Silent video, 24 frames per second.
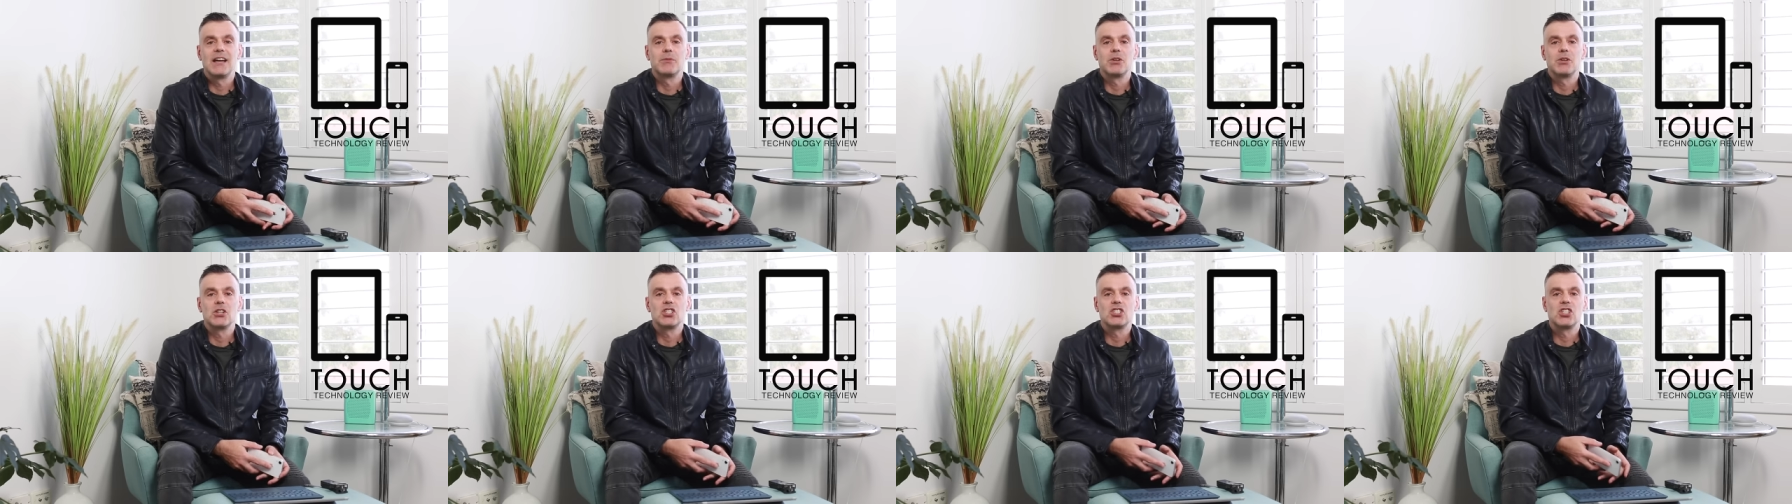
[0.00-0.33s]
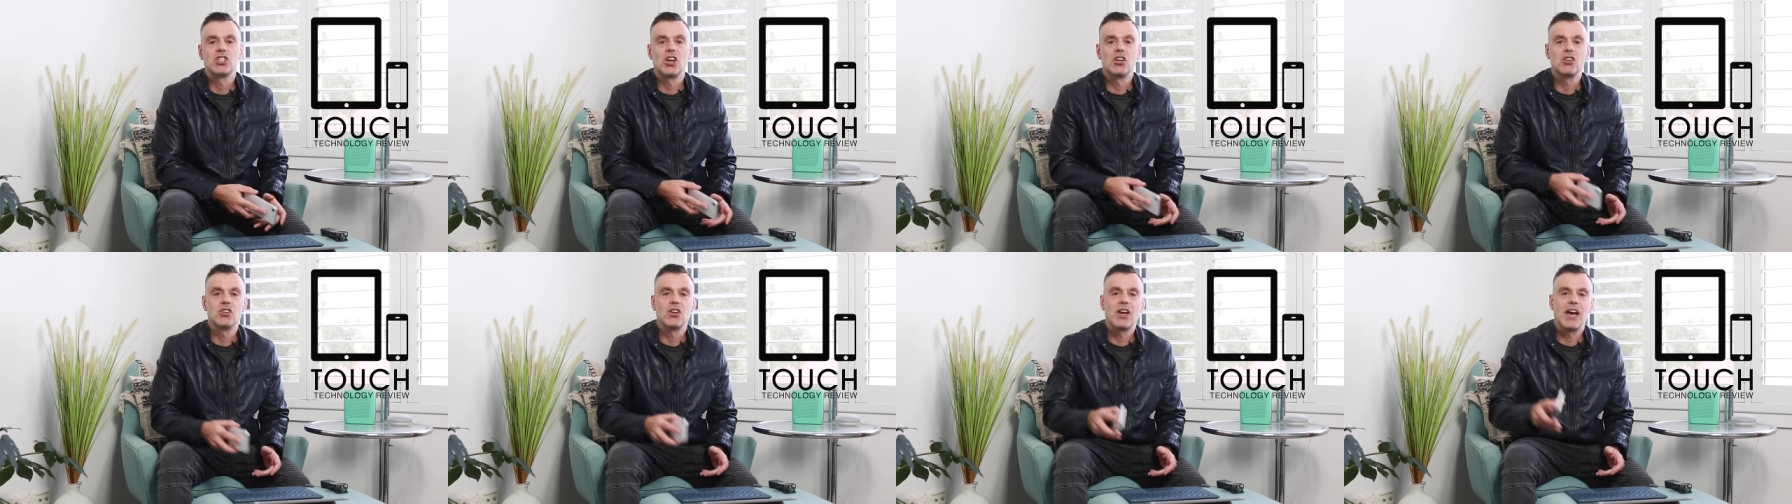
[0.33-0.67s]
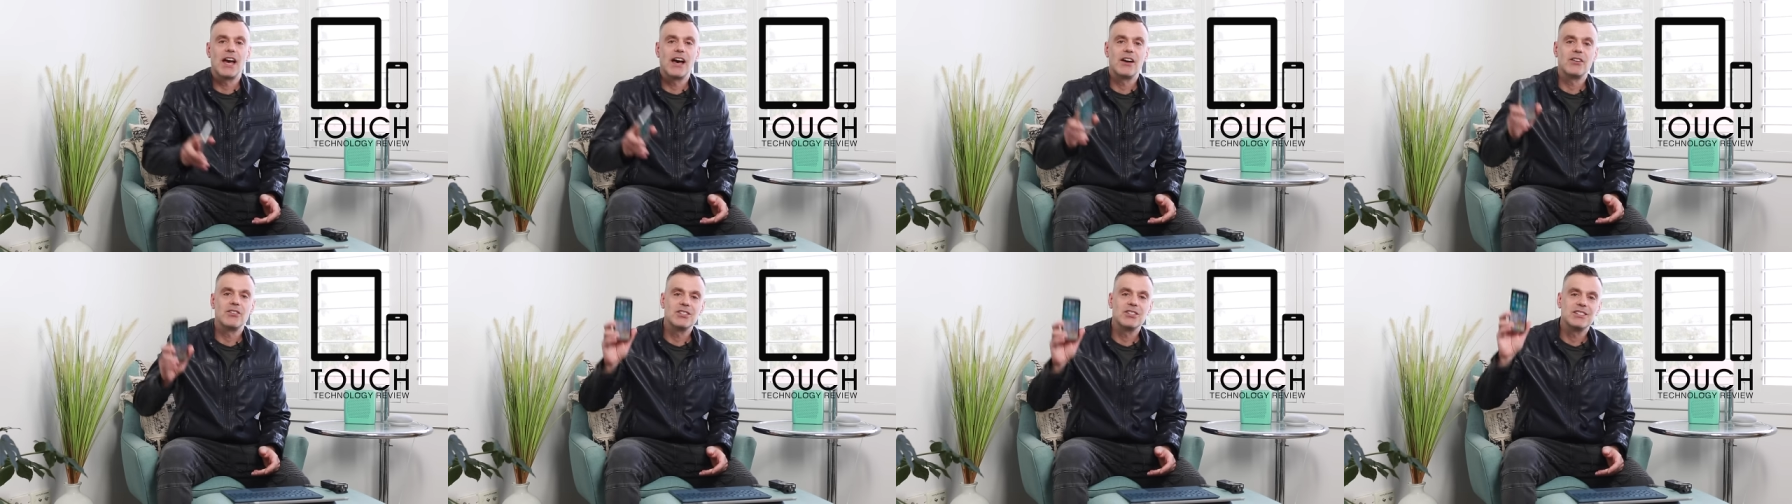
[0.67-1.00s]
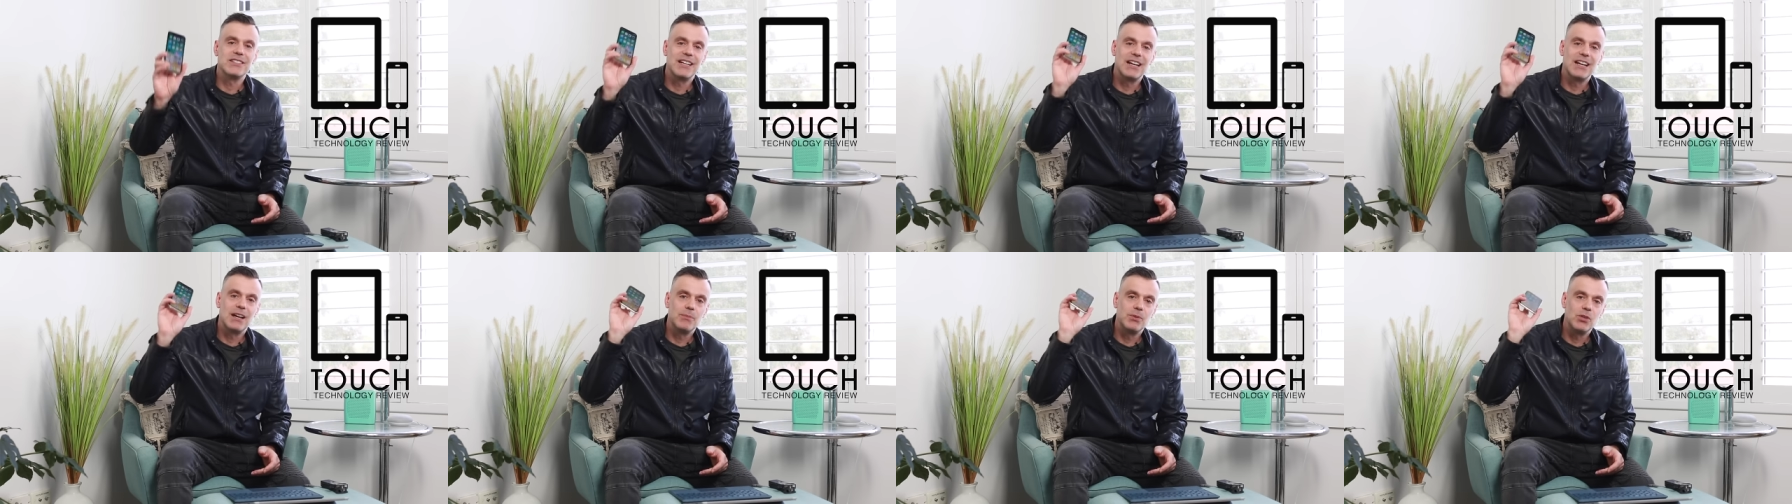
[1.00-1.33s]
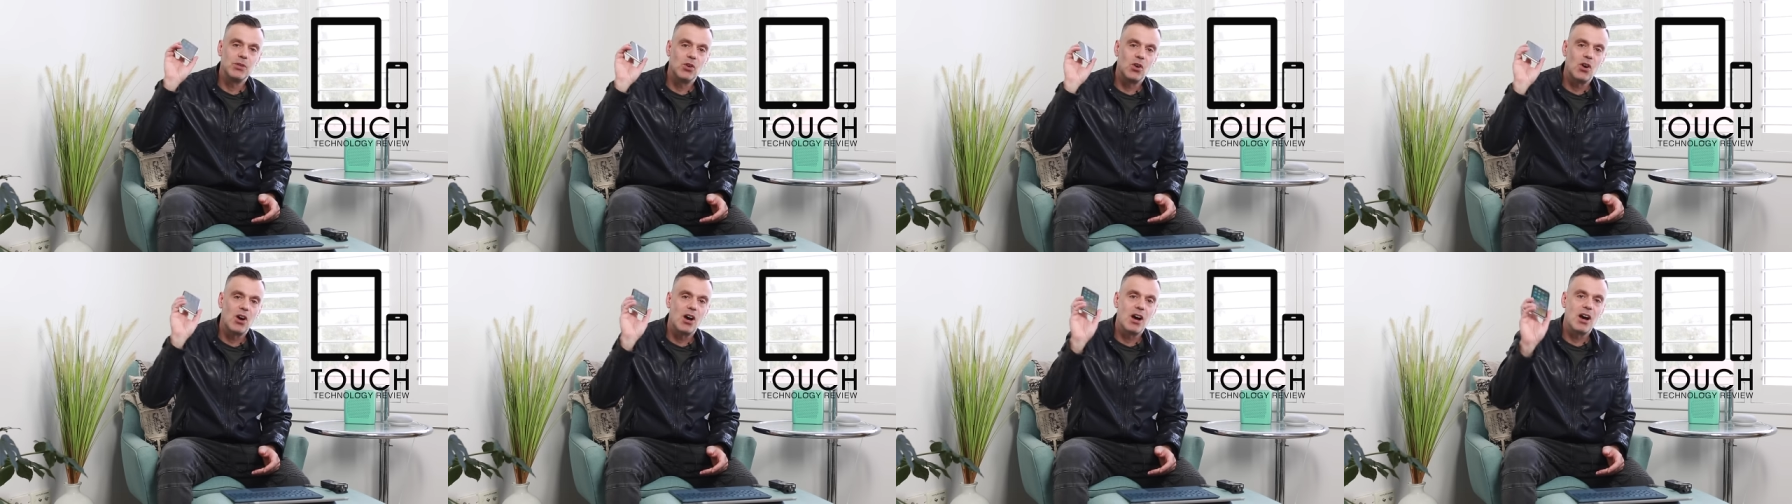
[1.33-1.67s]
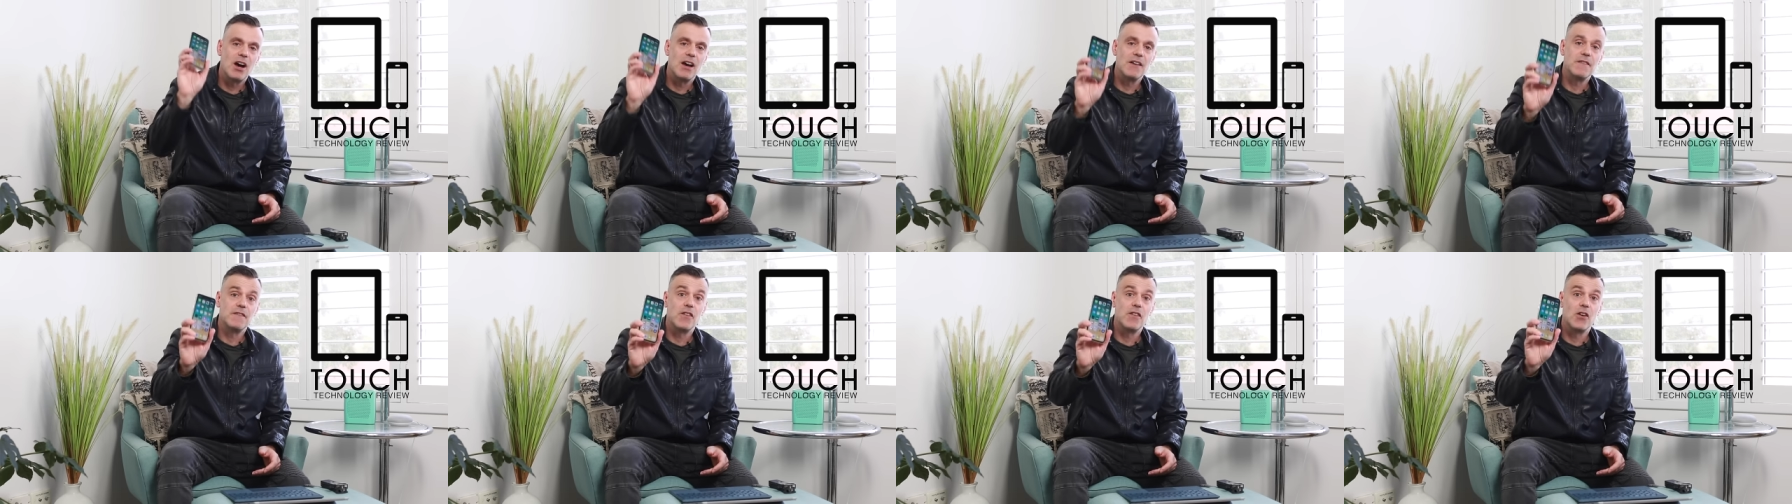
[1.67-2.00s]
I'm going to show you how to set up your
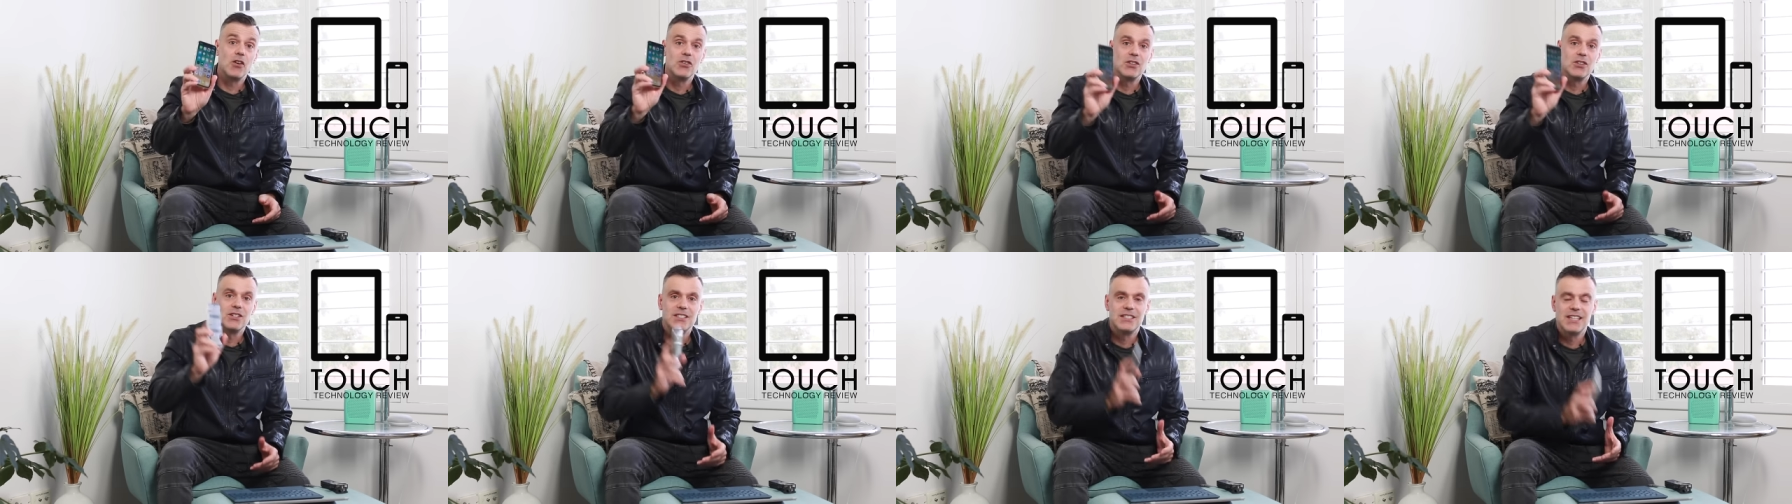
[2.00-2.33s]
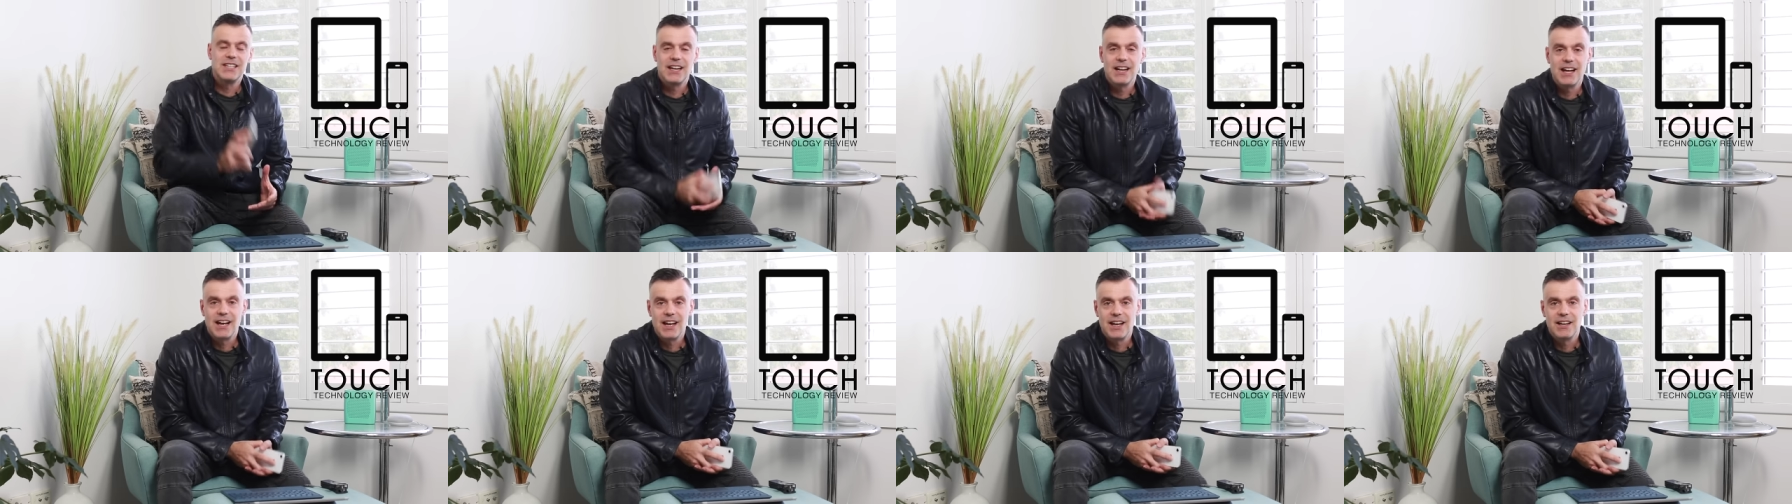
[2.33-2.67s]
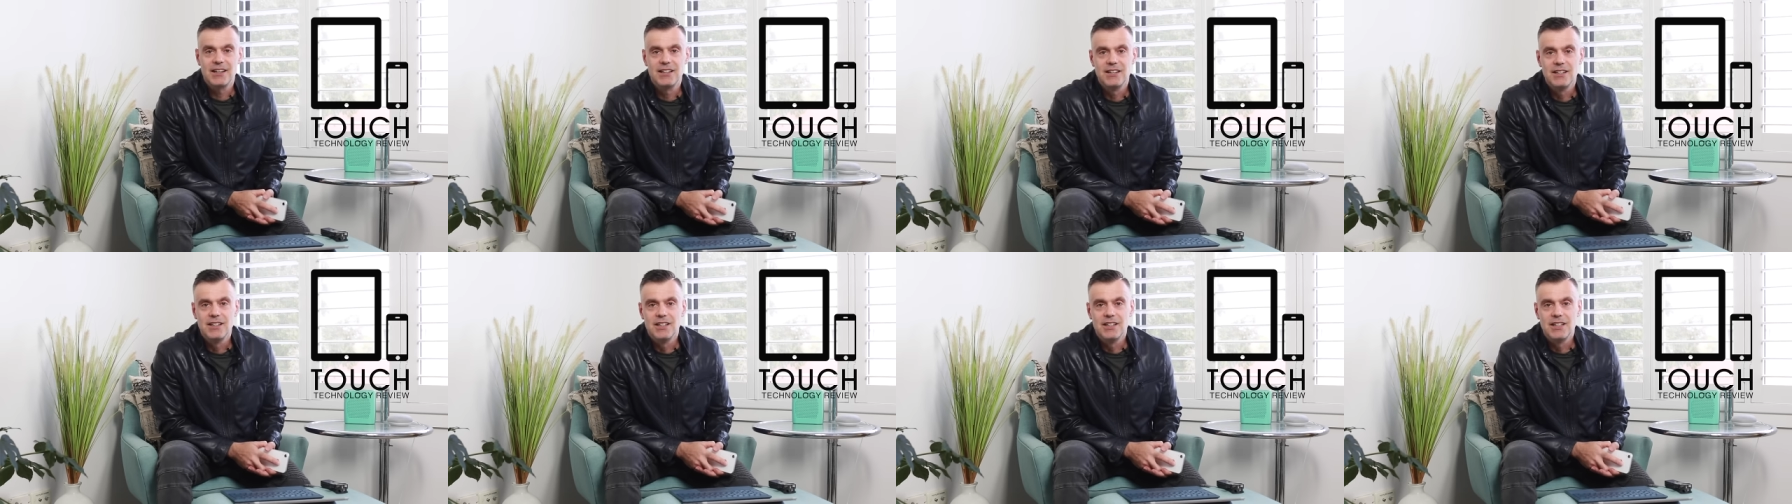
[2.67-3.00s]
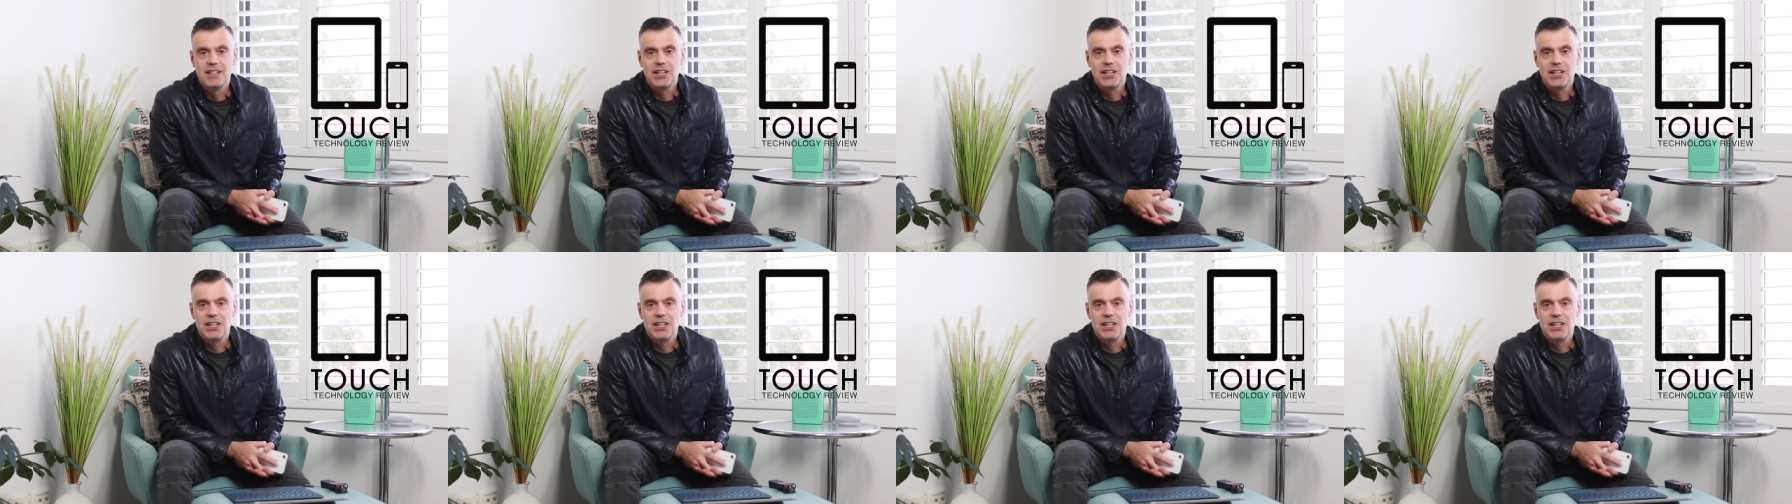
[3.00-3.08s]
iPhone XR